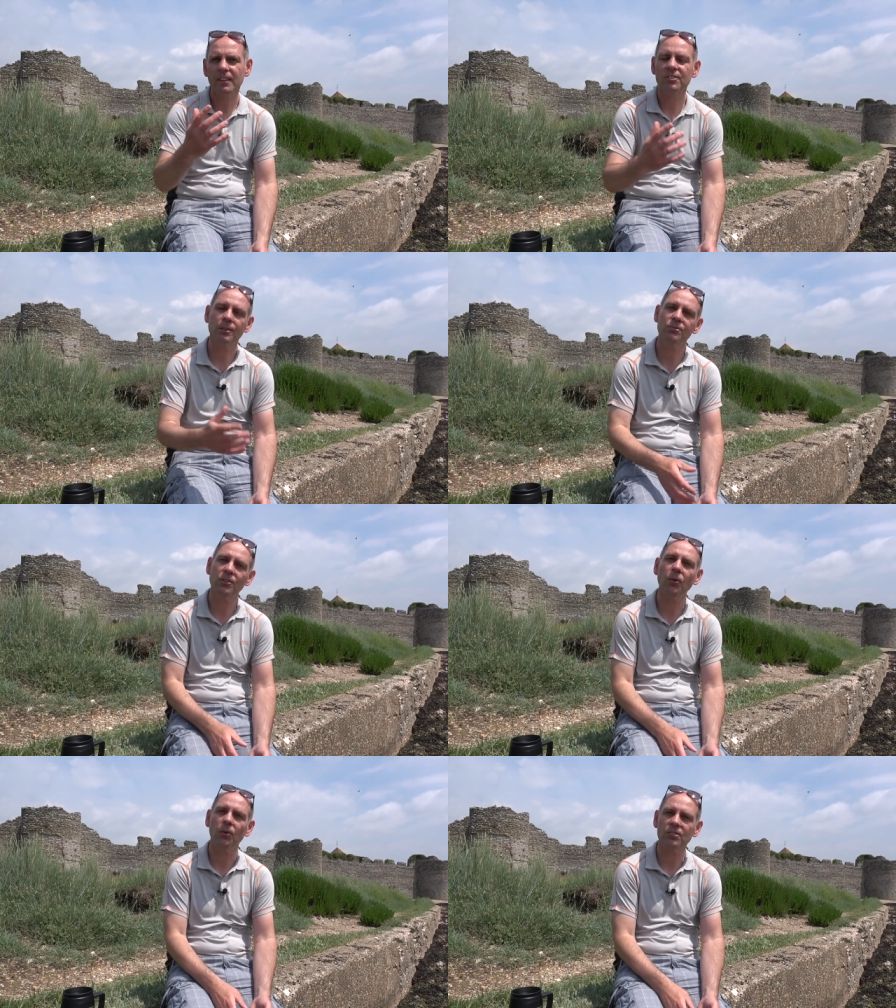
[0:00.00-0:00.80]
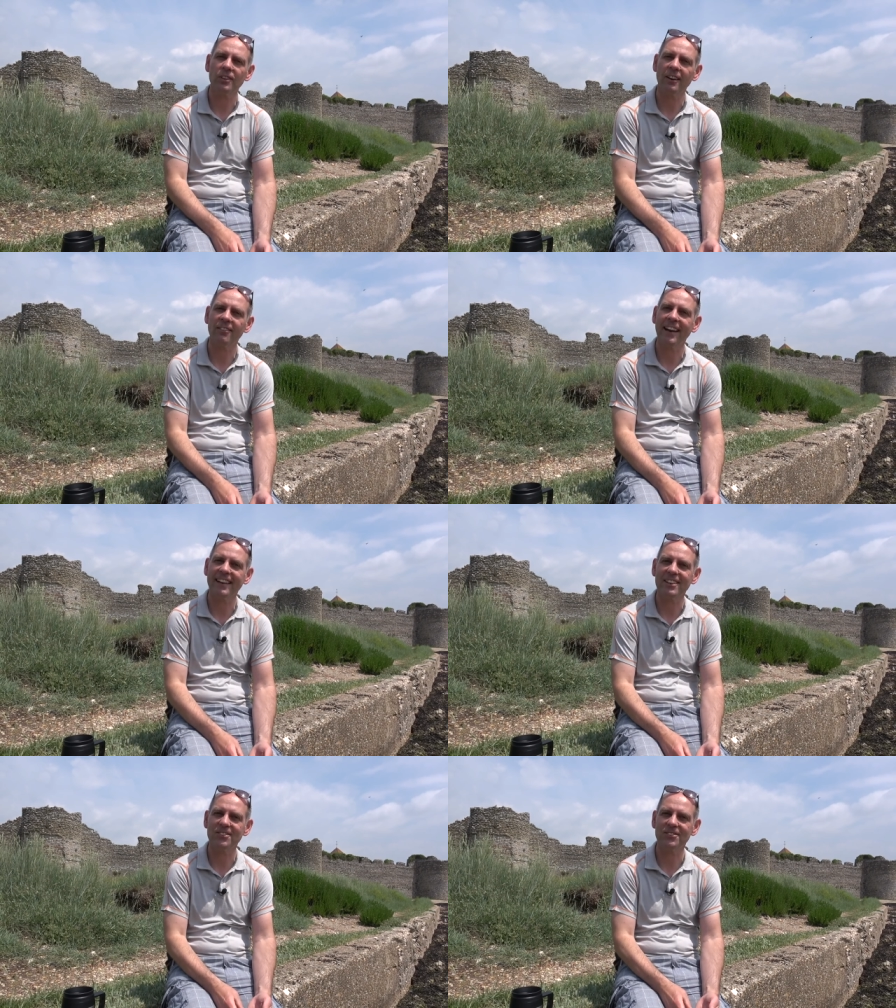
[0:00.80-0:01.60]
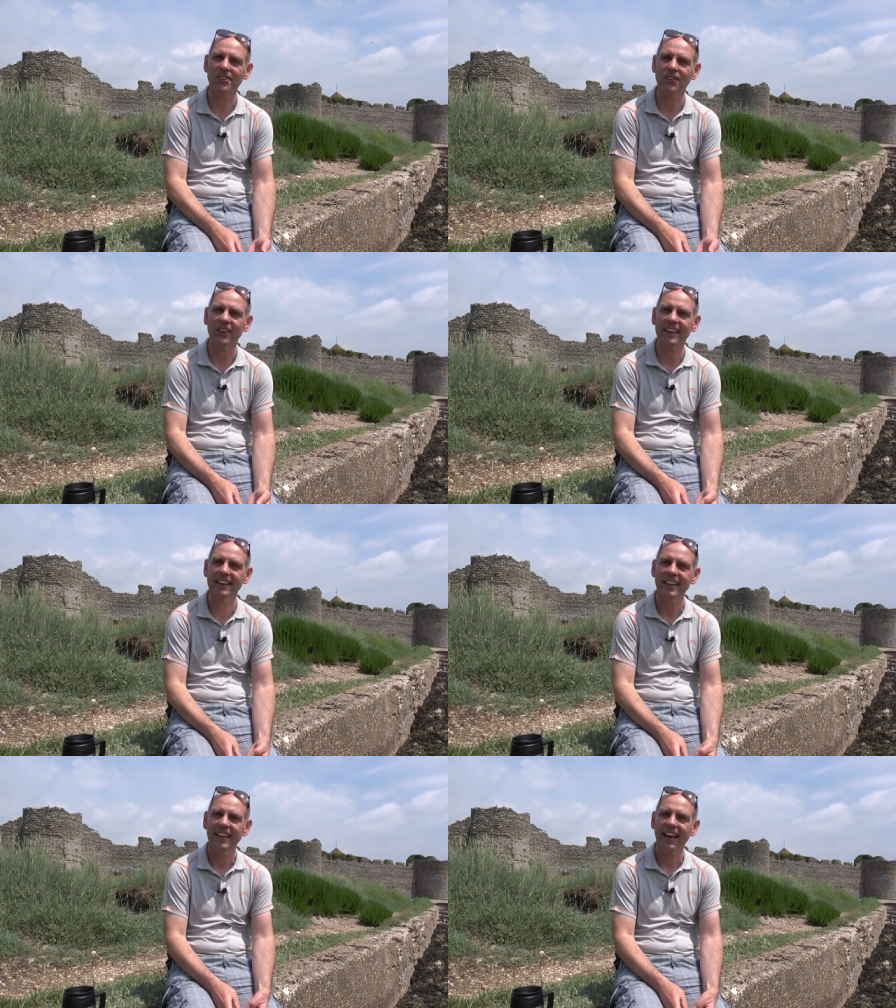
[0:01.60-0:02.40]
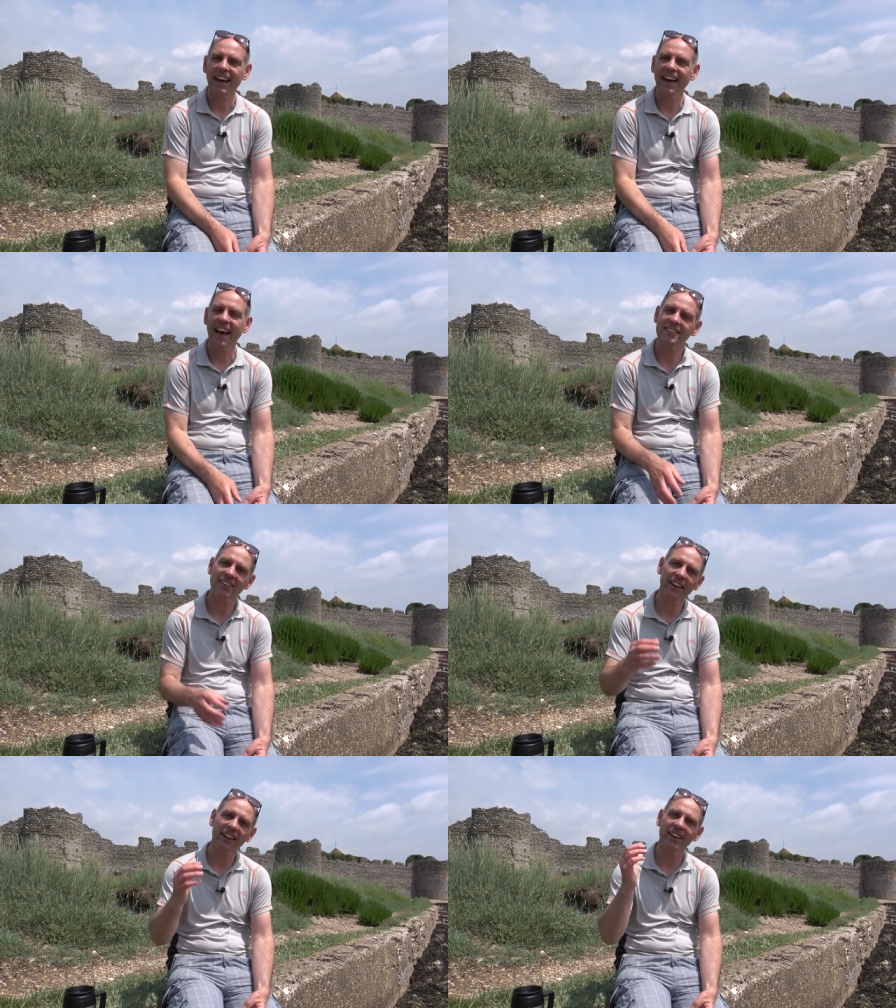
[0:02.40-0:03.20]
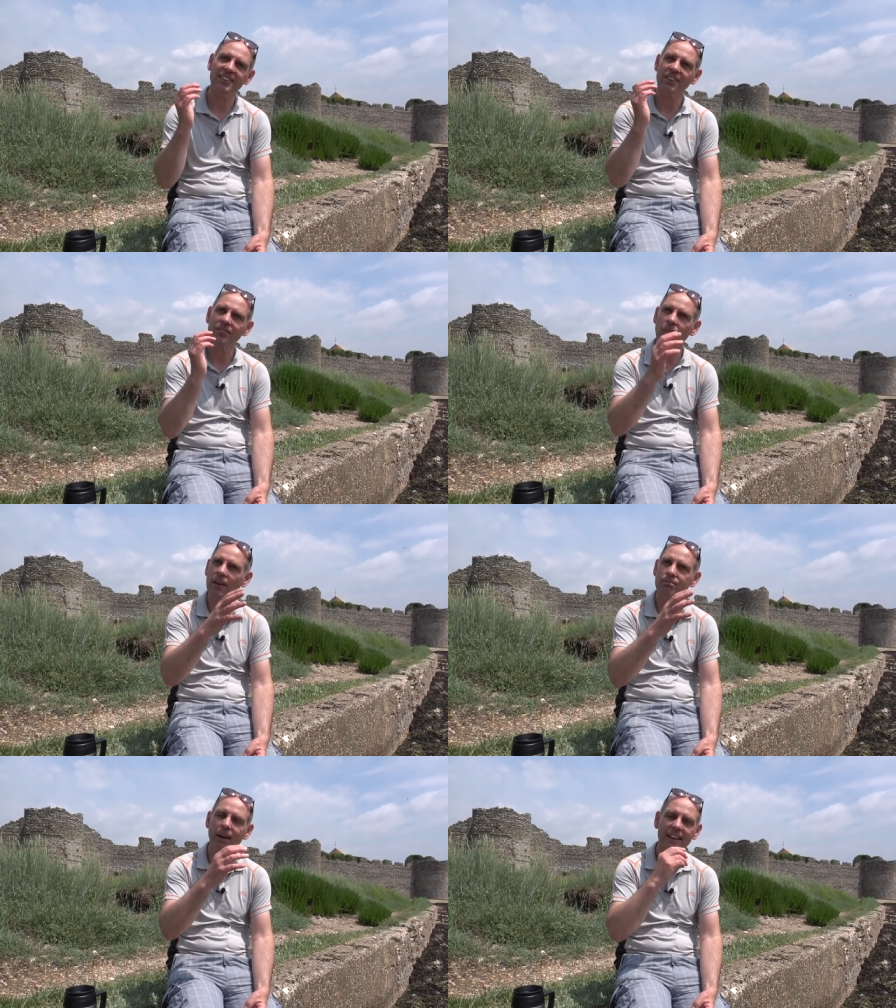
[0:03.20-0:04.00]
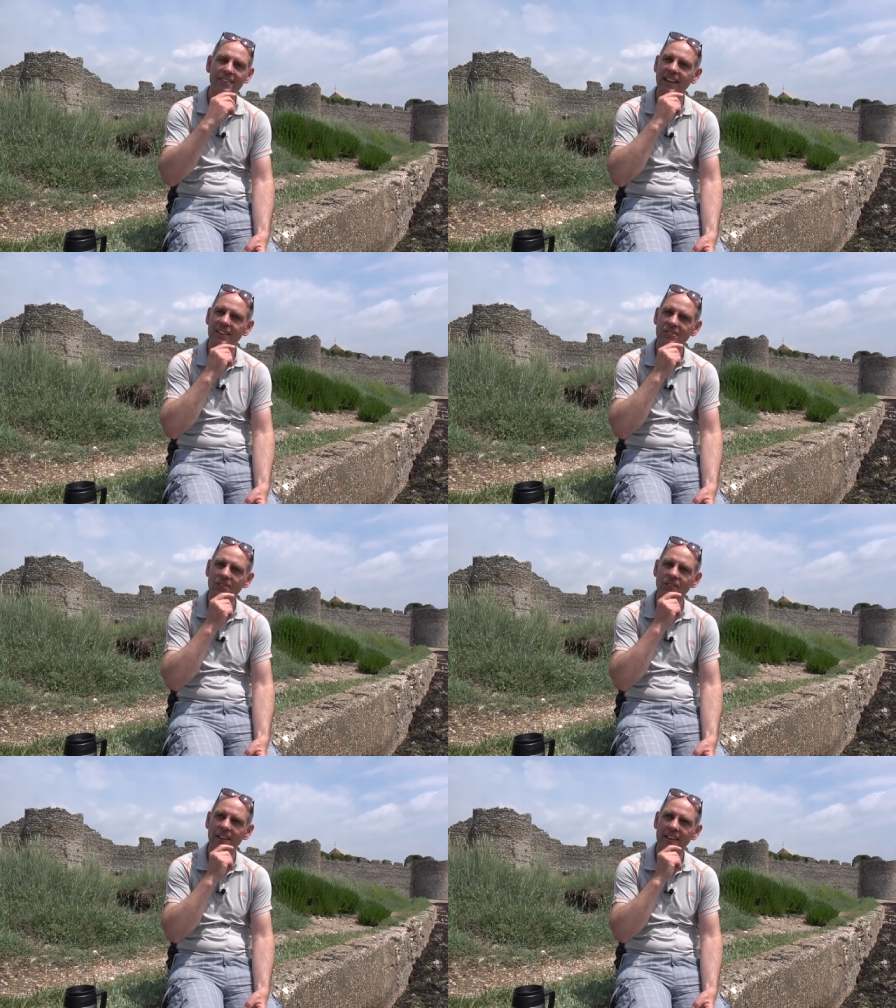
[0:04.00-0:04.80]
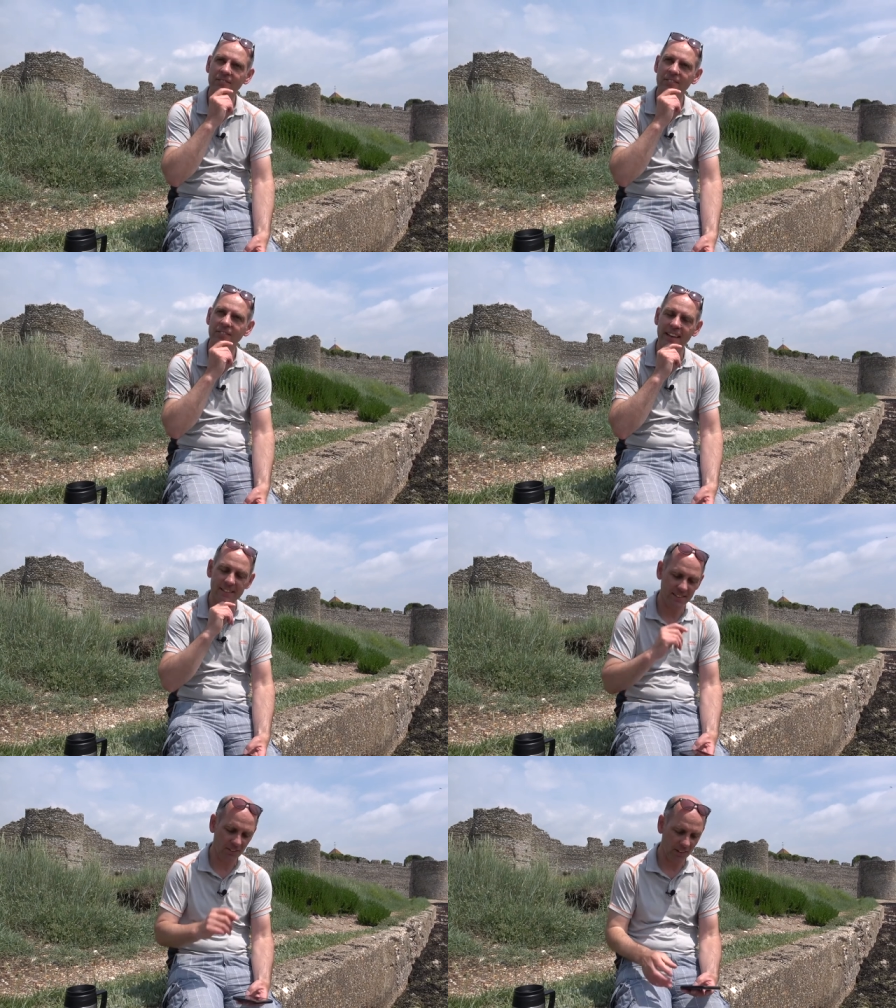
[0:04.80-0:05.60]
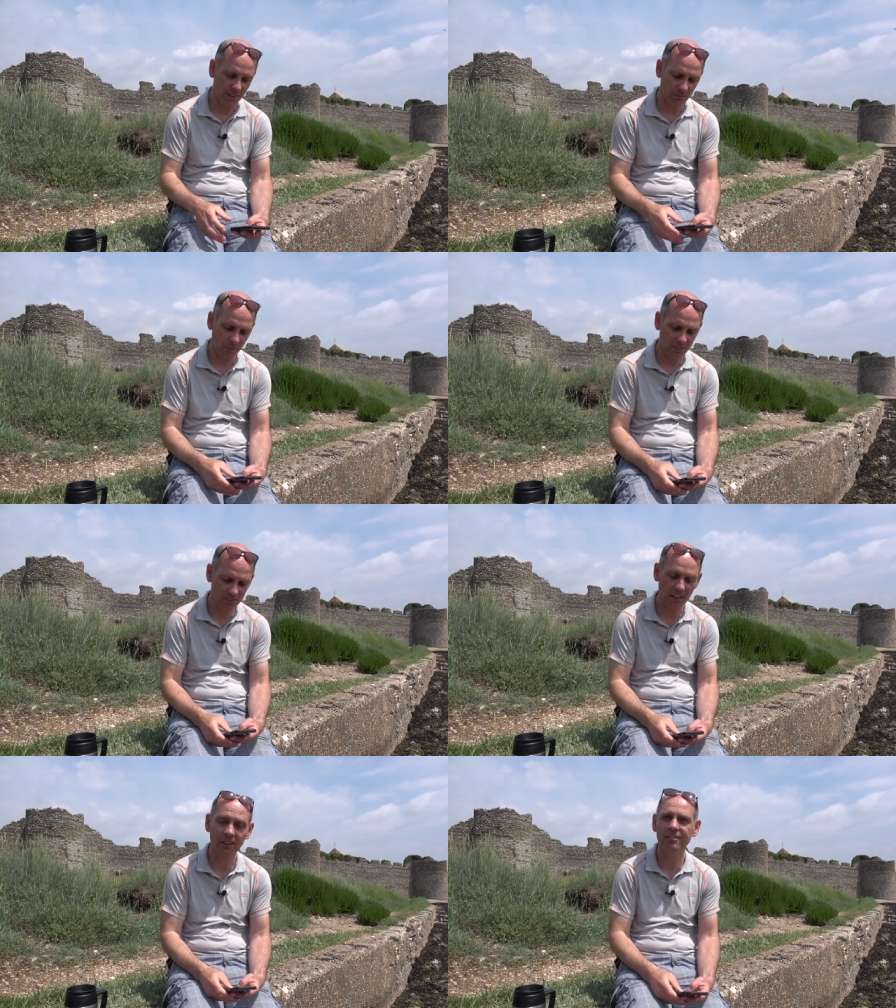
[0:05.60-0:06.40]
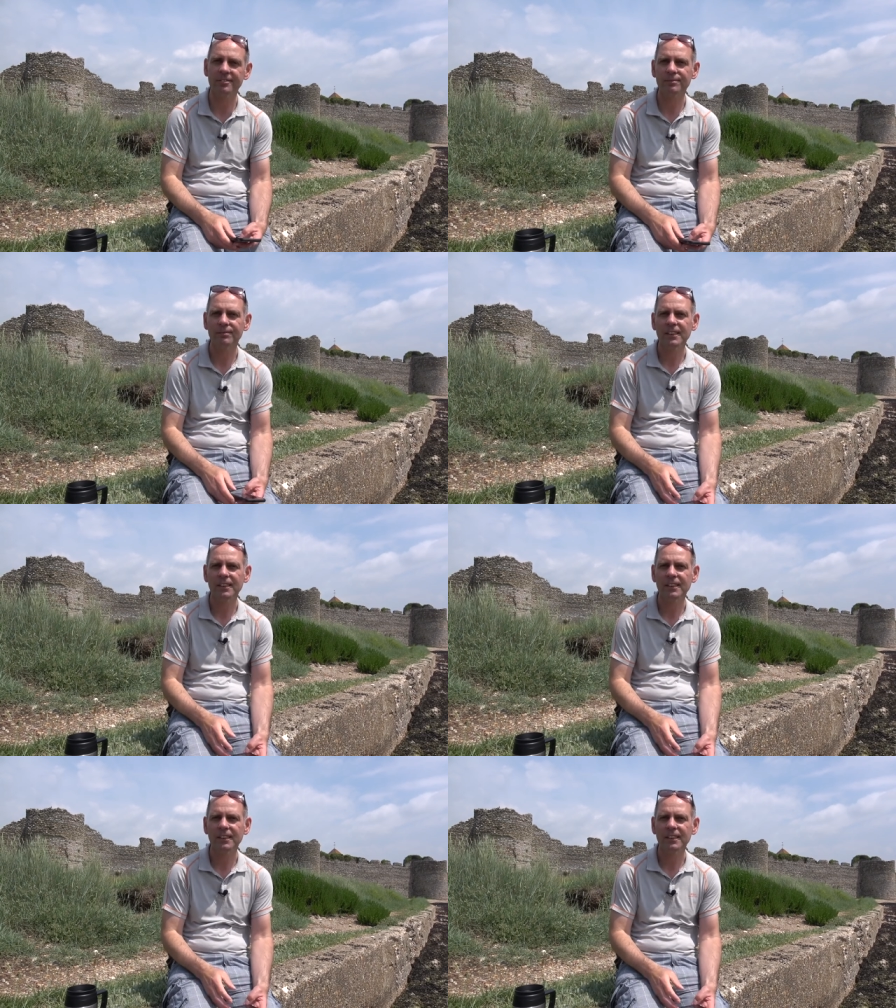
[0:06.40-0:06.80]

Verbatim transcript: some thoughts around that story uh, as I kind of went back to that story and reflected on it myself.